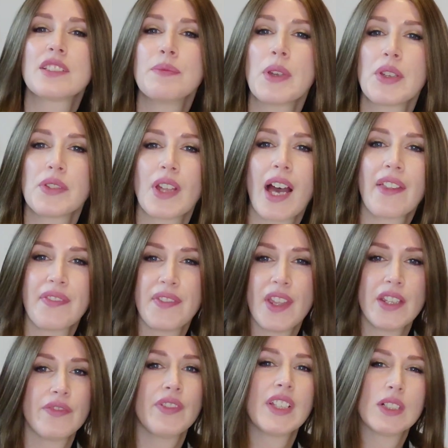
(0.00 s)
smooth and
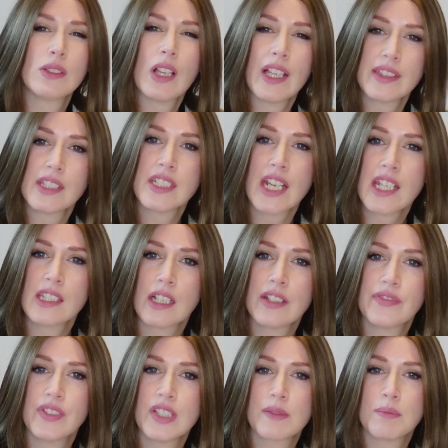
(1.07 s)
they feel like the day that I
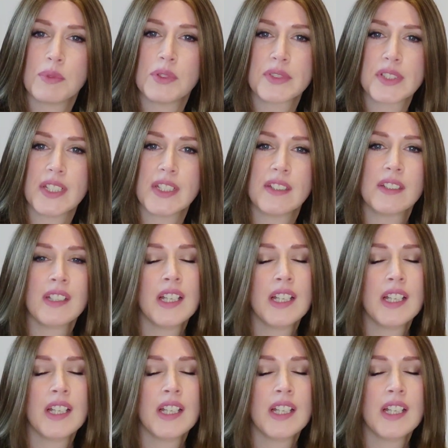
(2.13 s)
first bought her.